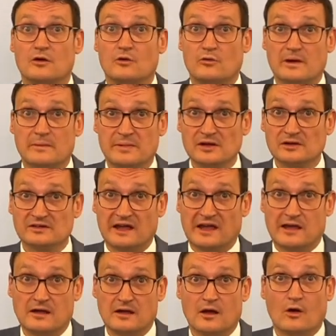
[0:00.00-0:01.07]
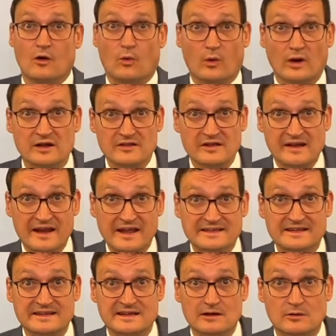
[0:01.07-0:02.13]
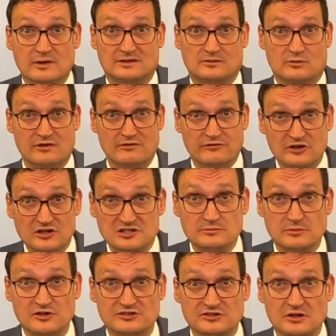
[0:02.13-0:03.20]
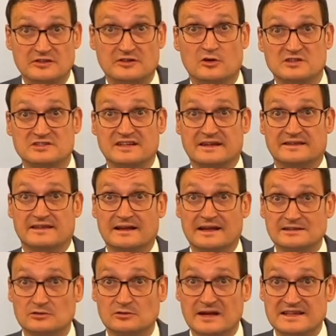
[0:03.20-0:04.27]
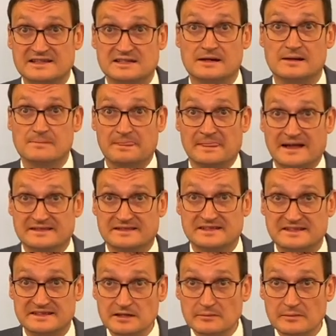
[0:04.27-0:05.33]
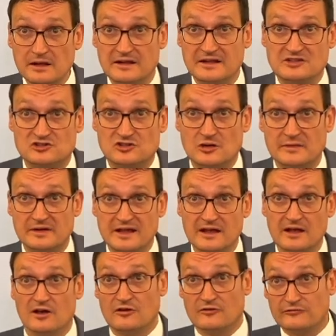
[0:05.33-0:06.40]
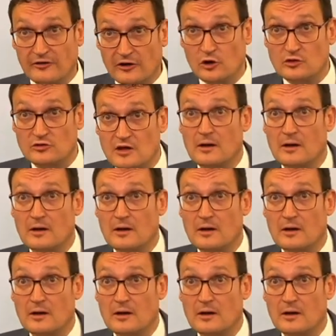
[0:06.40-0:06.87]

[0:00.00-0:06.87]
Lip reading: We built a 180 kilowatt reversible solid oxide electrolyzer at a steel mill in Germany, followed